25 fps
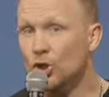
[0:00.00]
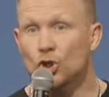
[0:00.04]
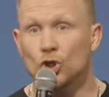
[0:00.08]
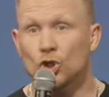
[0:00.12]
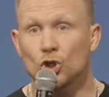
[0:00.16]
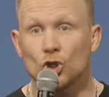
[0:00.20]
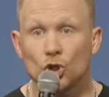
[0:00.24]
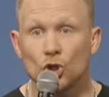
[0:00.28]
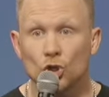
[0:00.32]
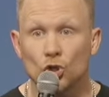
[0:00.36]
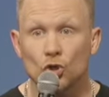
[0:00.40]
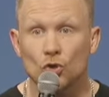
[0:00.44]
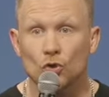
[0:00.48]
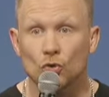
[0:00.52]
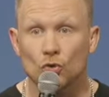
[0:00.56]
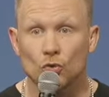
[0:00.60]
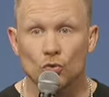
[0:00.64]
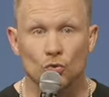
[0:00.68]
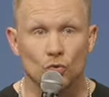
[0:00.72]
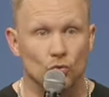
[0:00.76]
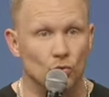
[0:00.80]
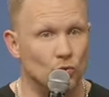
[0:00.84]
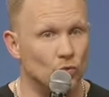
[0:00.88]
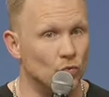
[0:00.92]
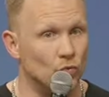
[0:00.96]

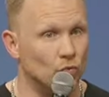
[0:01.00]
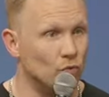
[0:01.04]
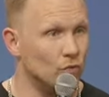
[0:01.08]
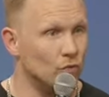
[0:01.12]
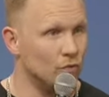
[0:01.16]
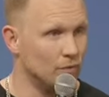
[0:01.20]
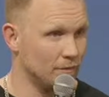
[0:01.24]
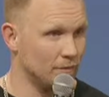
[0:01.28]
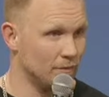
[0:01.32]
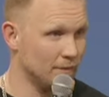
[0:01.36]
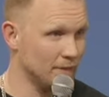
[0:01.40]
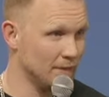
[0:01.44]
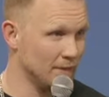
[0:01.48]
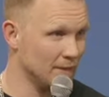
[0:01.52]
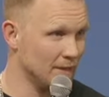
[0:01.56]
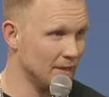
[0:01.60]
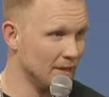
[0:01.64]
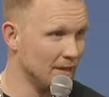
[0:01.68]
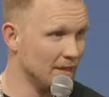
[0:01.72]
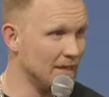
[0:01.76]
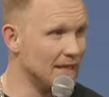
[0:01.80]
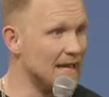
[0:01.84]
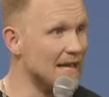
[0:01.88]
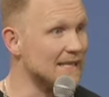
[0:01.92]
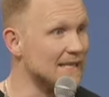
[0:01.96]
You.
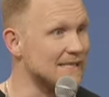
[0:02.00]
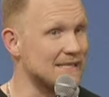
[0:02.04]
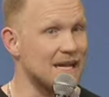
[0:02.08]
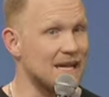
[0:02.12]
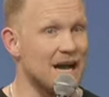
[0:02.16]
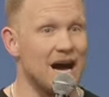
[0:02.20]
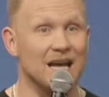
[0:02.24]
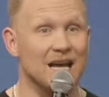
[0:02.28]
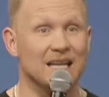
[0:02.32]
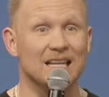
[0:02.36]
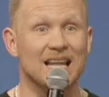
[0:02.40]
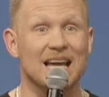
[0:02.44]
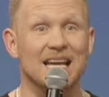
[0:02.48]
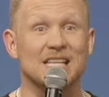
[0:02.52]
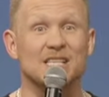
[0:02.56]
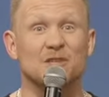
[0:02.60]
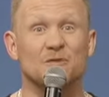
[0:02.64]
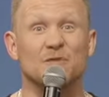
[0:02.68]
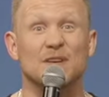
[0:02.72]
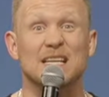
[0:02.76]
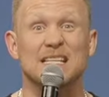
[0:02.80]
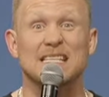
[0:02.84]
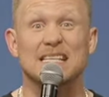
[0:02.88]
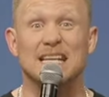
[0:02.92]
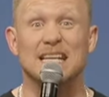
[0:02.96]
Yes, God
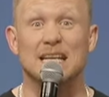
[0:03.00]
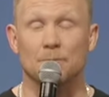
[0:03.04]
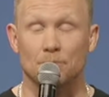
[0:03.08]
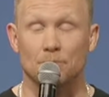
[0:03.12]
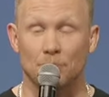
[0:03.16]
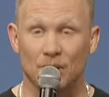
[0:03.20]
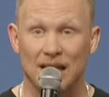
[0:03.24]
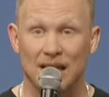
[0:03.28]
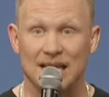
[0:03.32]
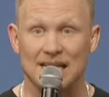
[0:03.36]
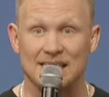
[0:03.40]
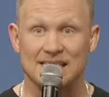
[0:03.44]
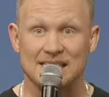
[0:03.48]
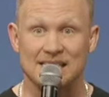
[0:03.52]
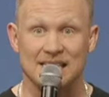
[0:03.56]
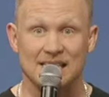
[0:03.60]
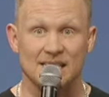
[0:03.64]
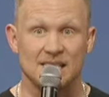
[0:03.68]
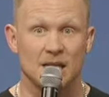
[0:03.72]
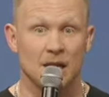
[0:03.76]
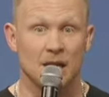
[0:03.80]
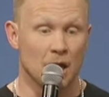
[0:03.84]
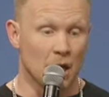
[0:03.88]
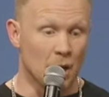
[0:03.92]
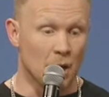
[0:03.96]
likes visiting
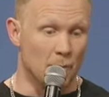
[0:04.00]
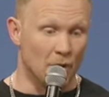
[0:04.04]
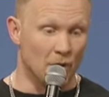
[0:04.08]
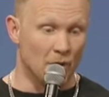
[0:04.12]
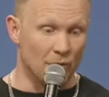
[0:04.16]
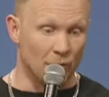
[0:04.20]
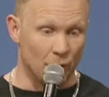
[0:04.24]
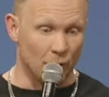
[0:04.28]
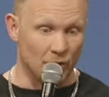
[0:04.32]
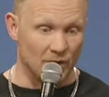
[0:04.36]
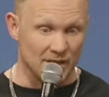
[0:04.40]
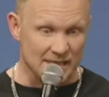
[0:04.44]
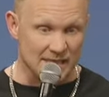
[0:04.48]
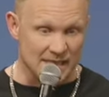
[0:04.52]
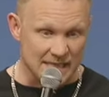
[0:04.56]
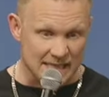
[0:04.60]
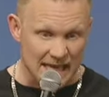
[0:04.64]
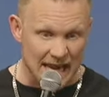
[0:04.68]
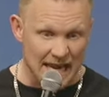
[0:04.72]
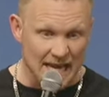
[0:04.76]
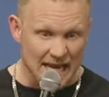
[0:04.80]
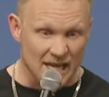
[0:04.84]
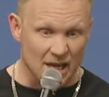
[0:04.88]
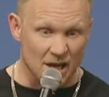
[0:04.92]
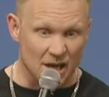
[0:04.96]
places, but for the
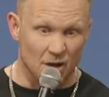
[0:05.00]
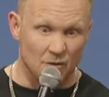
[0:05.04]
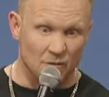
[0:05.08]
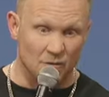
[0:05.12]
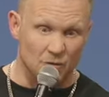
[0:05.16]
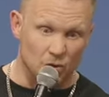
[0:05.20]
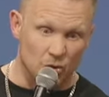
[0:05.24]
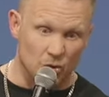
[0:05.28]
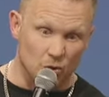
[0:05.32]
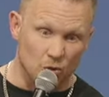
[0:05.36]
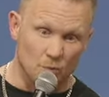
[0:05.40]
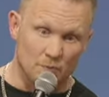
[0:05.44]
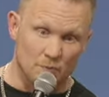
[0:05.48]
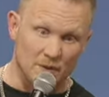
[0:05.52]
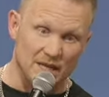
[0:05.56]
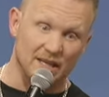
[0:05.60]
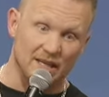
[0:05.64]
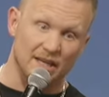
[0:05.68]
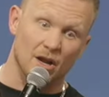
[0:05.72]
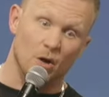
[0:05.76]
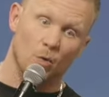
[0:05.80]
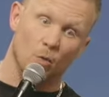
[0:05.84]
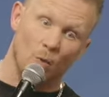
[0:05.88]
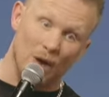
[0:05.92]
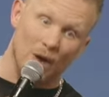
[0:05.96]
sake of you
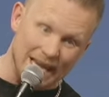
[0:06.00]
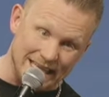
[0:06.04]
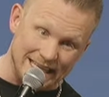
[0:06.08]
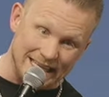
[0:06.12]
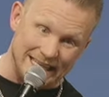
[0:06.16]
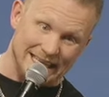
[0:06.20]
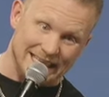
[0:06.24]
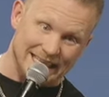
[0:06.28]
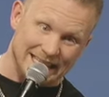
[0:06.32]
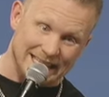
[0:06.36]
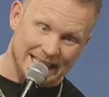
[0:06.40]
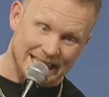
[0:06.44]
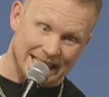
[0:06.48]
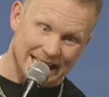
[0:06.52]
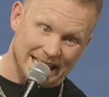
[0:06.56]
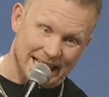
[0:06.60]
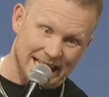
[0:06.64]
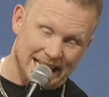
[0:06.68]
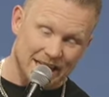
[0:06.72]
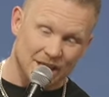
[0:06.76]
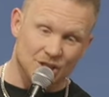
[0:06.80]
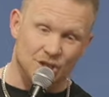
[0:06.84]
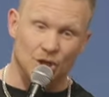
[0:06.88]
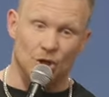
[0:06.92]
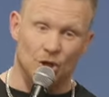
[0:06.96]
being awakened
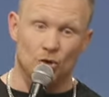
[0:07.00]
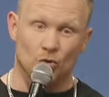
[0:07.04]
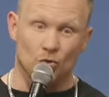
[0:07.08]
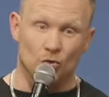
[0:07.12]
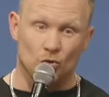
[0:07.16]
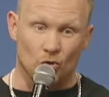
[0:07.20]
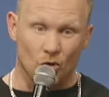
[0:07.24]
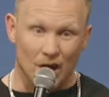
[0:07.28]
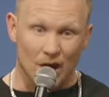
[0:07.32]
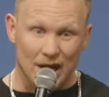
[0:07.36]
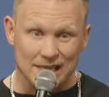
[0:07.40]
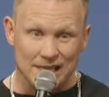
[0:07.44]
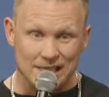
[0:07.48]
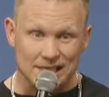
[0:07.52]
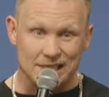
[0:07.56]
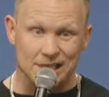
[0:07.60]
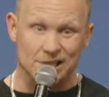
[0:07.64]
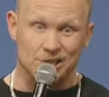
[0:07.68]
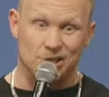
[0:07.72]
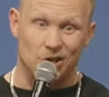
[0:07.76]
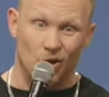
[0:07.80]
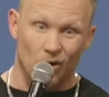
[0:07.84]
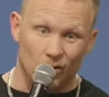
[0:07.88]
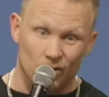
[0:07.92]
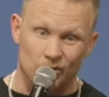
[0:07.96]
to who Christ
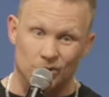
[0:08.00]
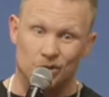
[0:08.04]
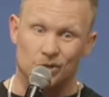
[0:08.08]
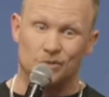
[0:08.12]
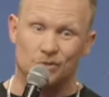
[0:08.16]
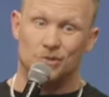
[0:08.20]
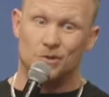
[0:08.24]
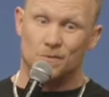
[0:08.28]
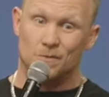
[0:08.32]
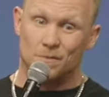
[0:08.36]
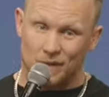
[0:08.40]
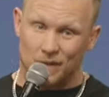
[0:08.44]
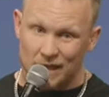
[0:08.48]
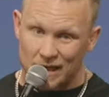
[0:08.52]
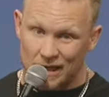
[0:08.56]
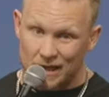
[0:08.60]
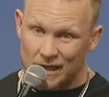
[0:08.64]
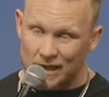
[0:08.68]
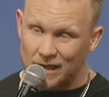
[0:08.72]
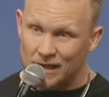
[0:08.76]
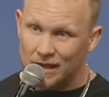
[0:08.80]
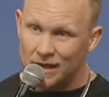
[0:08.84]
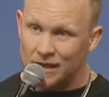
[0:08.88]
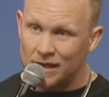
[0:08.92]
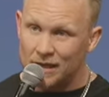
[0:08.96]
has called you to
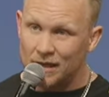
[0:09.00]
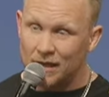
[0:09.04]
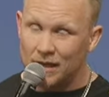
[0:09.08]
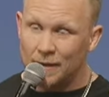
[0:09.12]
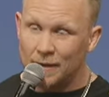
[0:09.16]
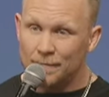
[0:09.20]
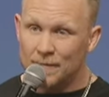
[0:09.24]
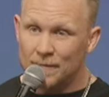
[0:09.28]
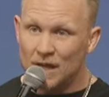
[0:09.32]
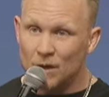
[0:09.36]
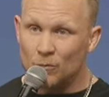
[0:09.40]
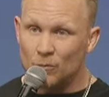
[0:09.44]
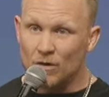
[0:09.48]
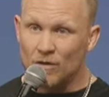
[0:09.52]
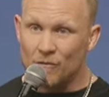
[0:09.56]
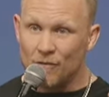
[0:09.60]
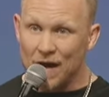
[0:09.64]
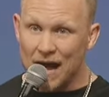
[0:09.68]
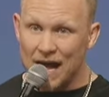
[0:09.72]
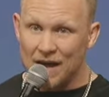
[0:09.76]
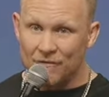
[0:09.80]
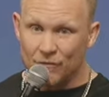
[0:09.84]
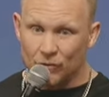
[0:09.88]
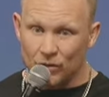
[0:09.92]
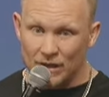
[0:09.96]
be.
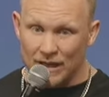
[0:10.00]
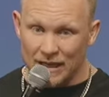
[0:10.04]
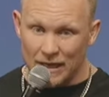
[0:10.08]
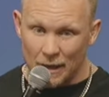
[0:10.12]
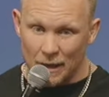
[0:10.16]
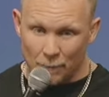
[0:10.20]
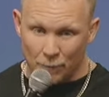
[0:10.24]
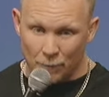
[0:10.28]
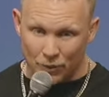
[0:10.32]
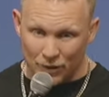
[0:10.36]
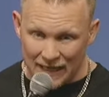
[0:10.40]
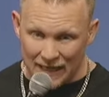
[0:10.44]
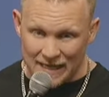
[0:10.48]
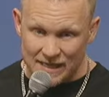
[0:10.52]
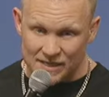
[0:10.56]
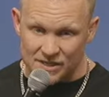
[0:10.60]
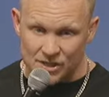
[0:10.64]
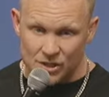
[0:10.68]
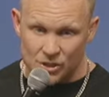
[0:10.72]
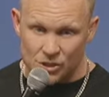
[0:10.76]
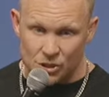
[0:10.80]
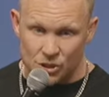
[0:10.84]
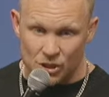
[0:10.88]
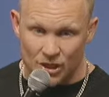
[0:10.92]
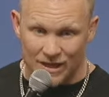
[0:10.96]
Revival in a
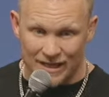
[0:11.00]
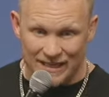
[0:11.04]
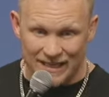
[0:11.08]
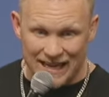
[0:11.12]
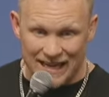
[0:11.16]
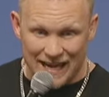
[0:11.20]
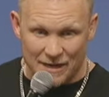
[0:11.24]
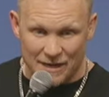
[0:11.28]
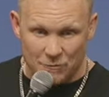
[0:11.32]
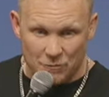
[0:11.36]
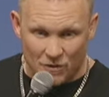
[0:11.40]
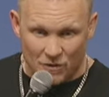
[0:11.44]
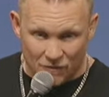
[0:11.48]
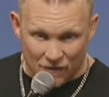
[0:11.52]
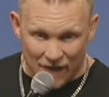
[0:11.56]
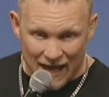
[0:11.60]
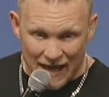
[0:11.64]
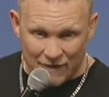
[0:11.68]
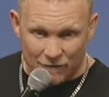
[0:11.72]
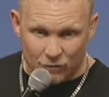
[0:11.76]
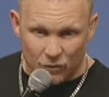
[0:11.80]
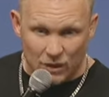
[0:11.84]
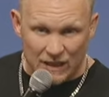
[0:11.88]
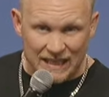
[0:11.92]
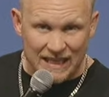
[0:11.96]
place should ignite
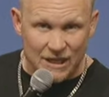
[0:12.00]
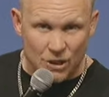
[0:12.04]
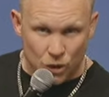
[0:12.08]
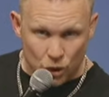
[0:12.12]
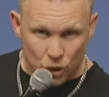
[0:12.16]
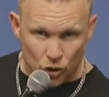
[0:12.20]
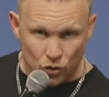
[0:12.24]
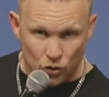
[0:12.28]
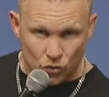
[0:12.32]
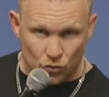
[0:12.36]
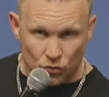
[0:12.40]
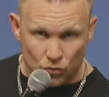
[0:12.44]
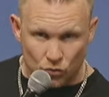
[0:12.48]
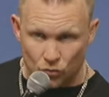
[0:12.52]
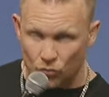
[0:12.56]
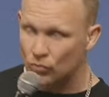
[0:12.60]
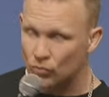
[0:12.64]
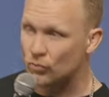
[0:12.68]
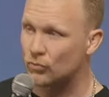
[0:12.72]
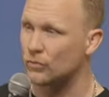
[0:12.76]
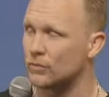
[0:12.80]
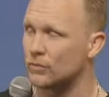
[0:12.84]
revival in you.